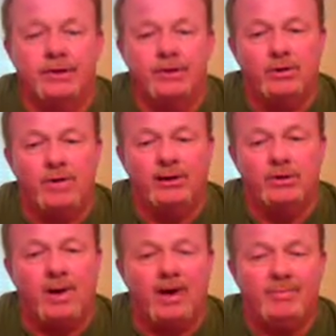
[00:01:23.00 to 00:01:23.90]
Now
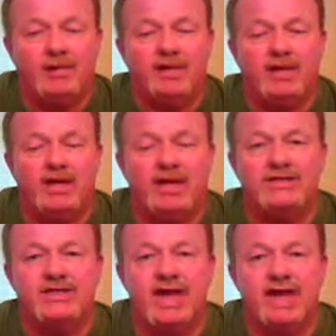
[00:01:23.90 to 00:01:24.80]
the popular
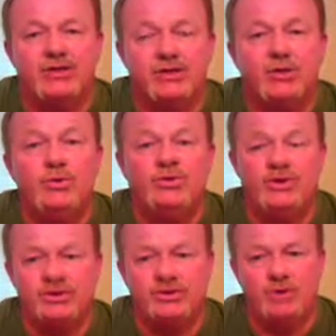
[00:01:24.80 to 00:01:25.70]
kids had two
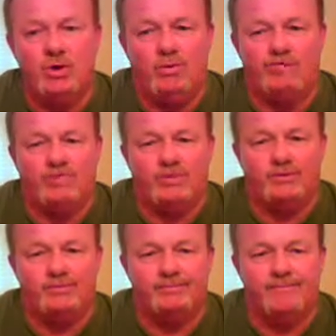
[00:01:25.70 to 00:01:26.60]
things going for
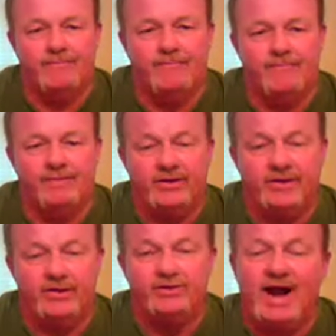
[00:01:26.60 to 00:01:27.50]
them:
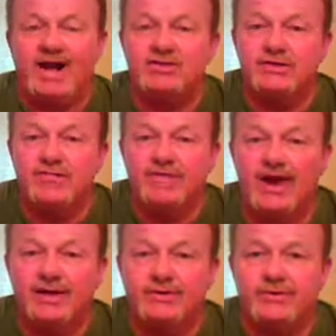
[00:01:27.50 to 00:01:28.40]
the attraction
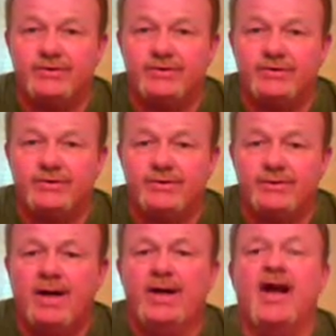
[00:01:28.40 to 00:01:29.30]
factor
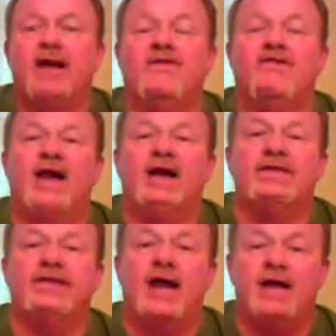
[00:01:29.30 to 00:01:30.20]
and the
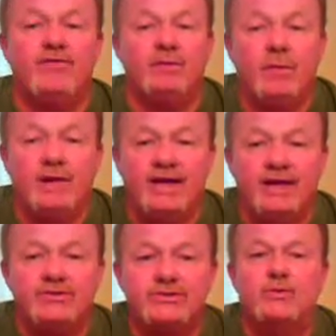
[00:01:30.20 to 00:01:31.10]
fact that everyone
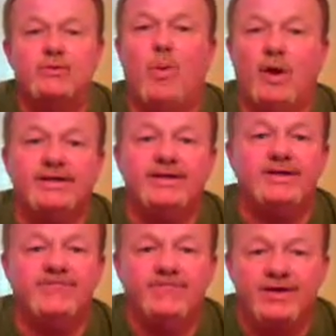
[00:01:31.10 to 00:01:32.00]
else wanted
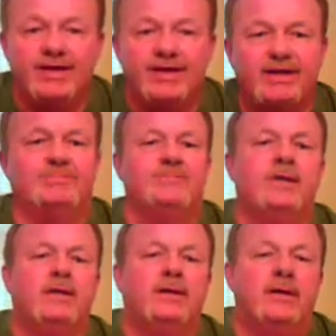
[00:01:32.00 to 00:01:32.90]
to fit in.
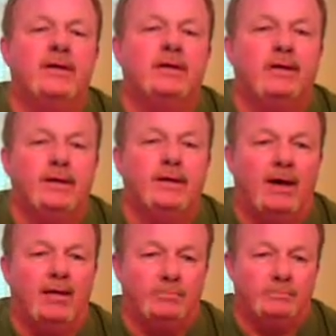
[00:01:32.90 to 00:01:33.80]

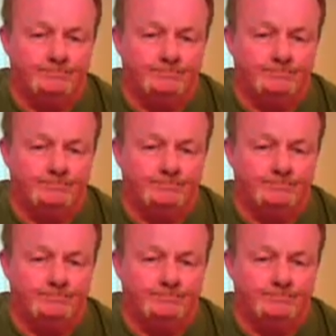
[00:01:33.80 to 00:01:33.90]
Now,